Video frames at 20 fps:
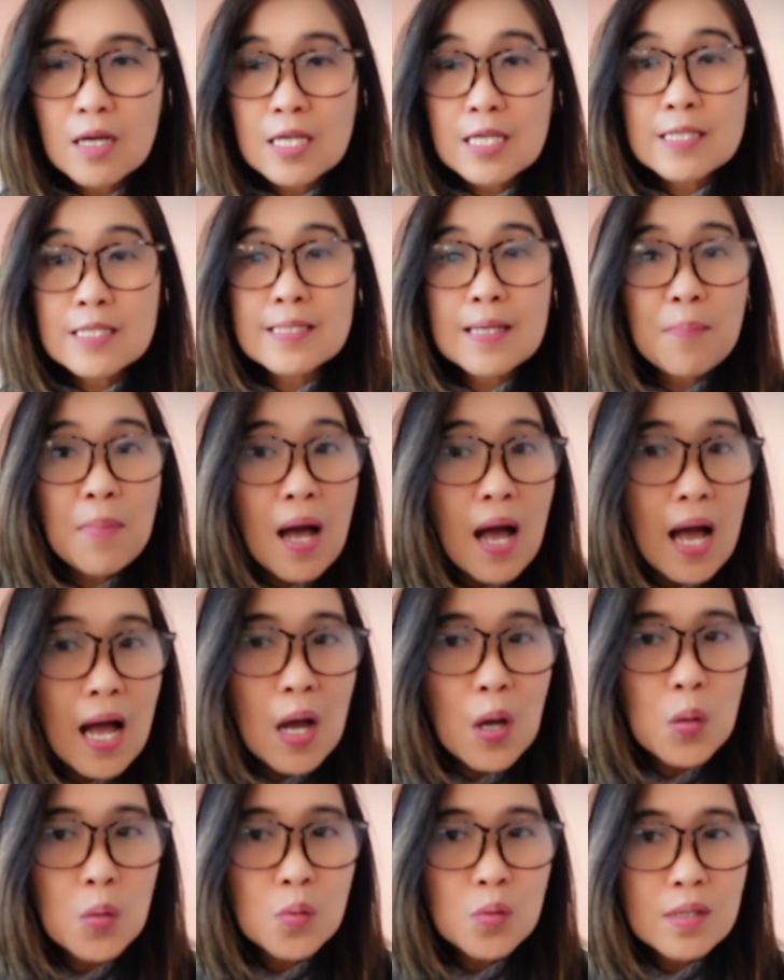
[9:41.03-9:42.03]

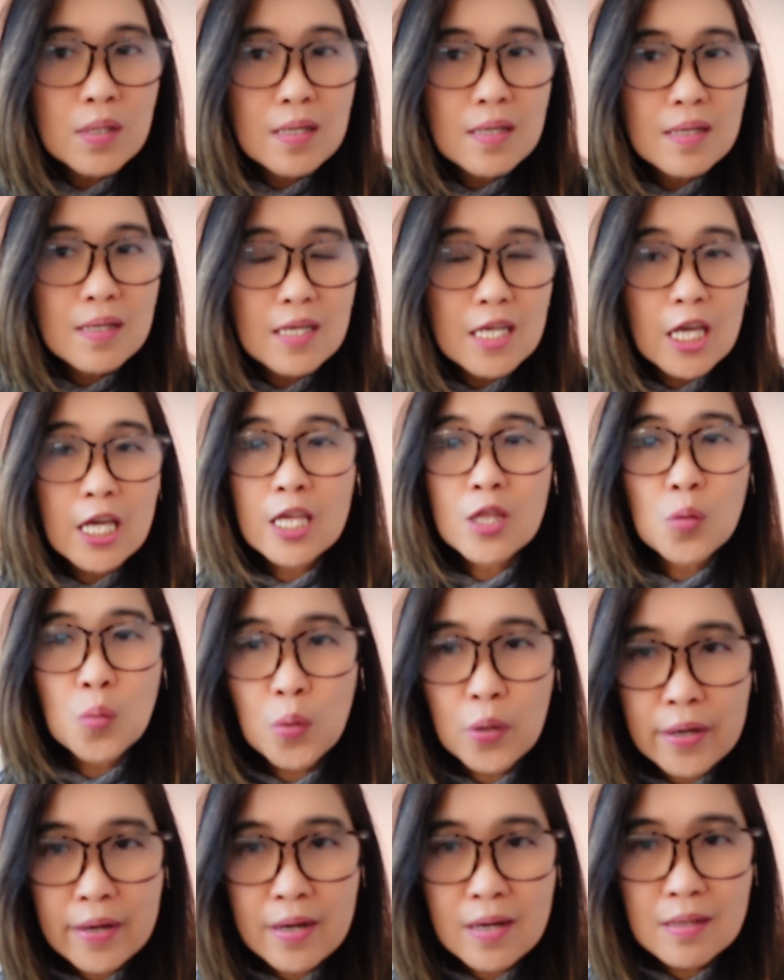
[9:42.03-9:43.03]
Somehow it
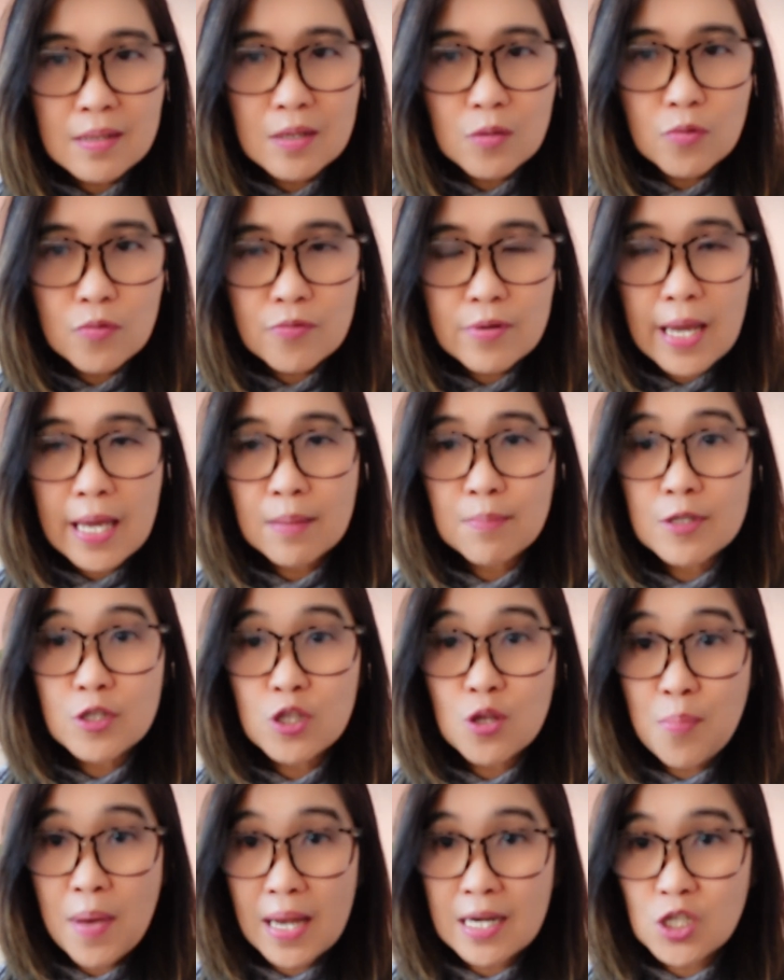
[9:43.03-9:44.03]
worked. We were able
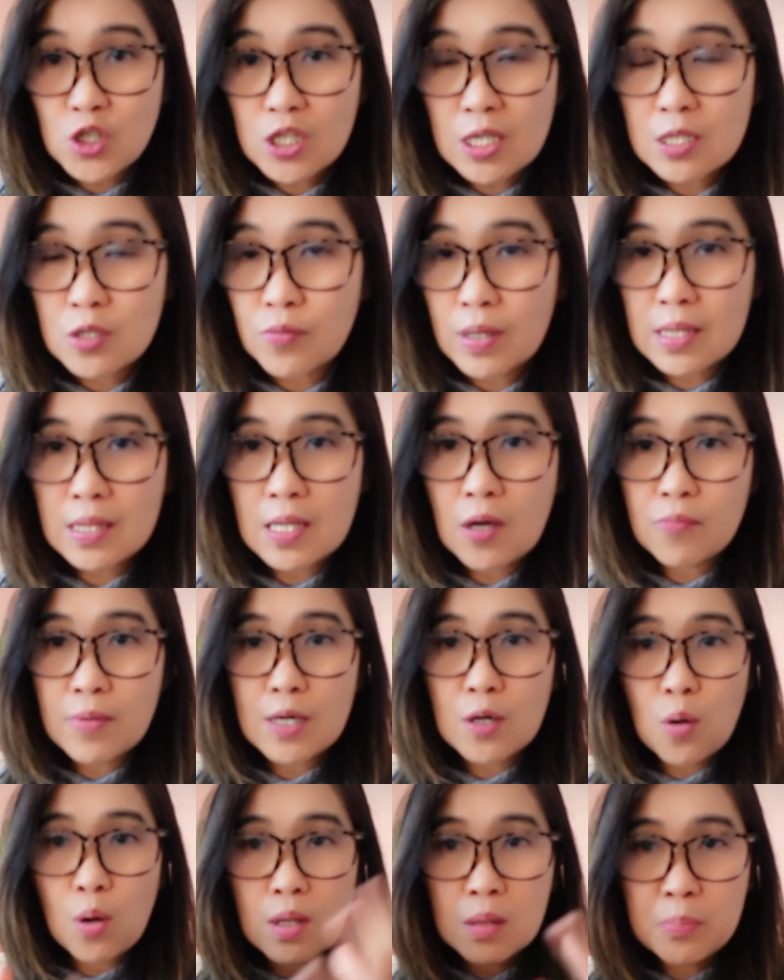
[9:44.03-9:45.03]
to manage it. Right now
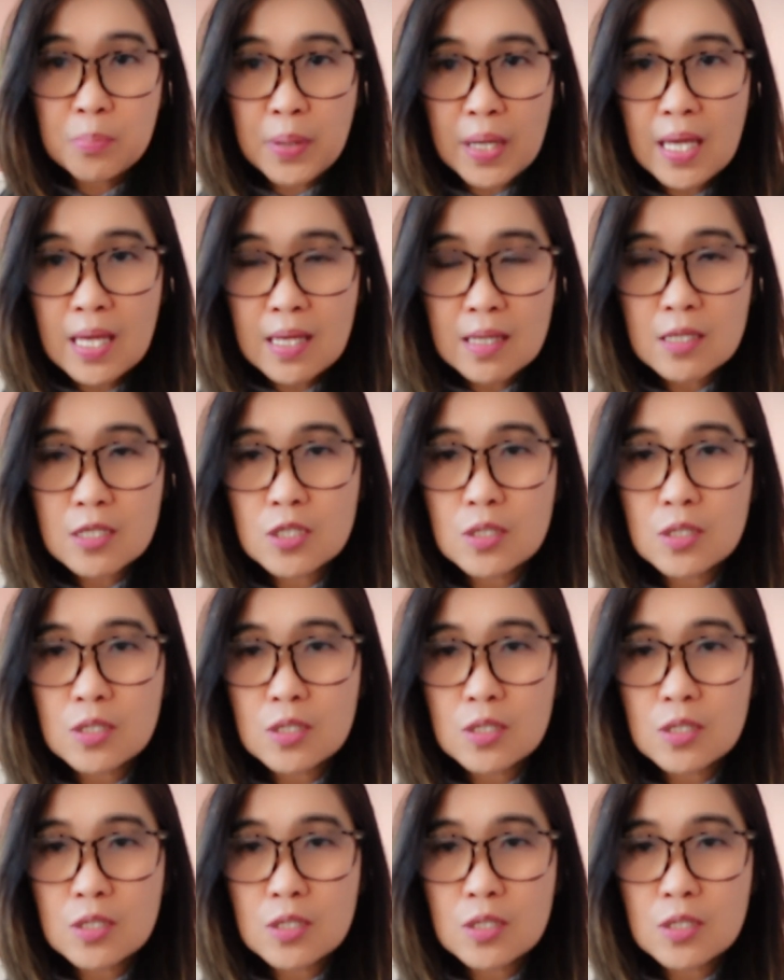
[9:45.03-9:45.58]
they're all big.